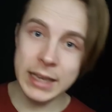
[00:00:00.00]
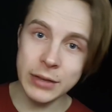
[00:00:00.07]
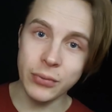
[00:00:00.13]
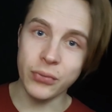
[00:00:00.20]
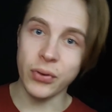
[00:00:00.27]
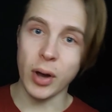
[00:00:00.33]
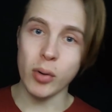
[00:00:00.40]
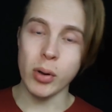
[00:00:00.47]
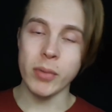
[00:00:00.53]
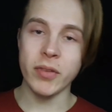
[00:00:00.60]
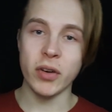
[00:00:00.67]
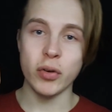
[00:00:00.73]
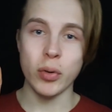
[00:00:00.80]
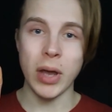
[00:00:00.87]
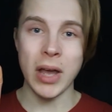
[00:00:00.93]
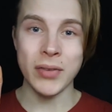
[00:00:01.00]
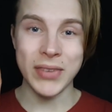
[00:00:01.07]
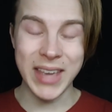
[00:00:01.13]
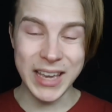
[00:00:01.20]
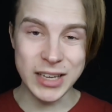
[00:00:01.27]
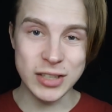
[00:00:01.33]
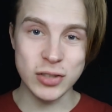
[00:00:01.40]
If, however, you have
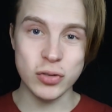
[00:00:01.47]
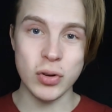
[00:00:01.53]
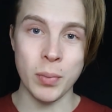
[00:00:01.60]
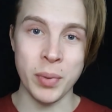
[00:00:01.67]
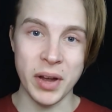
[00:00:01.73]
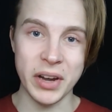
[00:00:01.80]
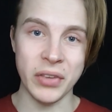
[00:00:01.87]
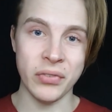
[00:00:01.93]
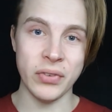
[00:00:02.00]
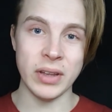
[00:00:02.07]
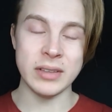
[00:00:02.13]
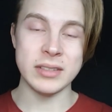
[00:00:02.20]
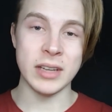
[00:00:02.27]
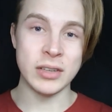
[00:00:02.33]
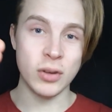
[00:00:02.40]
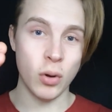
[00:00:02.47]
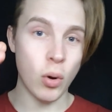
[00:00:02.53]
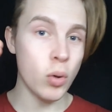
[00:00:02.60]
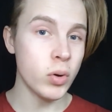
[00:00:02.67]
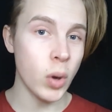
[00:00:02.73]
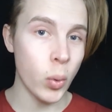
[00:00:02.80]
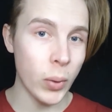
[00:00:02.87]
extra body fat and you're
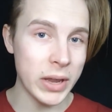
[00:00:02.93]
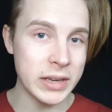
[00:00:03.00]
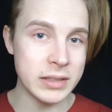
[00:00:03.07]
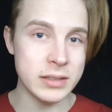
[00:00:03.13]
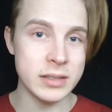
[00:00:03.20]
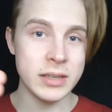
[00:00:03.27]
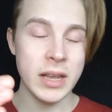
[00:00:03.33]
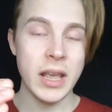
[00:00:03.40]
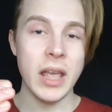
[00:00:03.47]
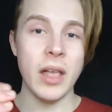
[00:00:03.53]
overweight,